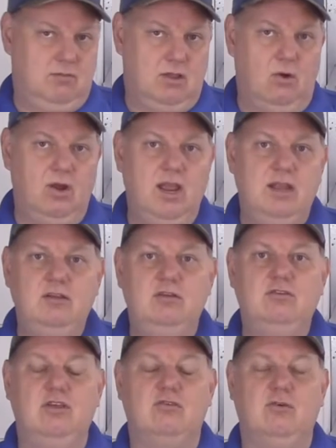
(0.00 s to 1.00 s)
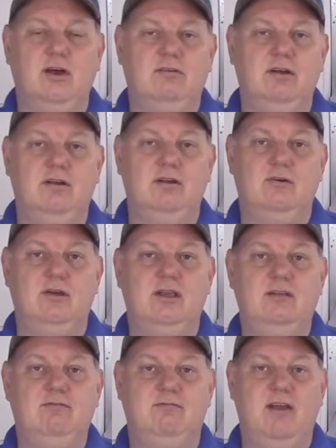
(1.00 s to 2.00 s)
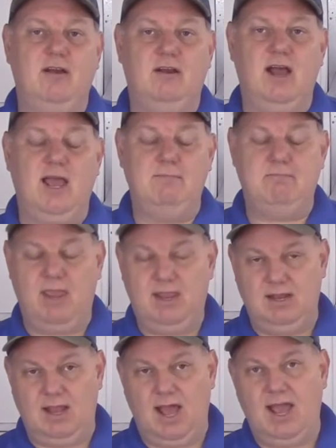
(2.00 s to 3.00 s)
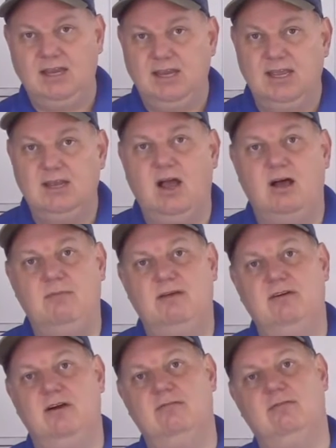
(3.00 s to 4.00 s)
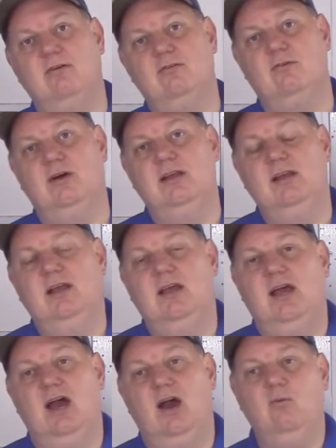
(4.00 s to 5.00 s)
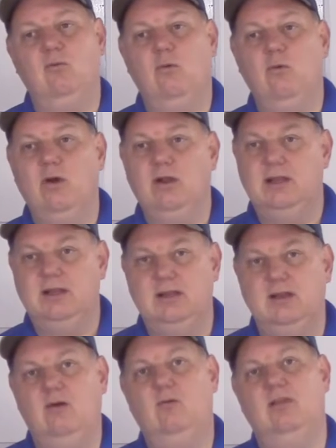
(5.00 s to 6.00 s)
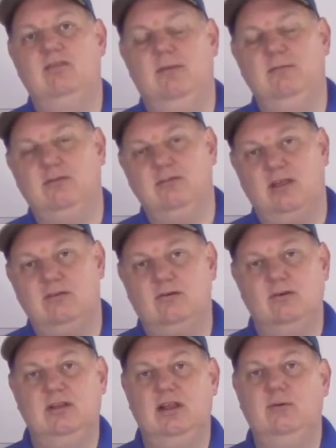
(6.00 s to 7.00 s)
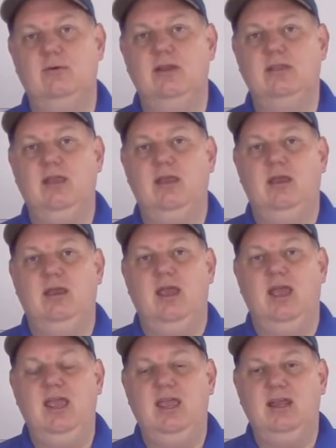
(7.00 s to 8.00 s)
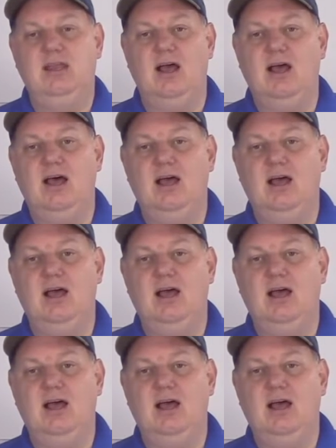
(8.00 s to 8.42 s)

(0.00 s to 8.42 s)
go ahead and use the 1200 degree Fahrenheit paint. I did on my very first one. I really didn't know what temperatures I was going to deal with, and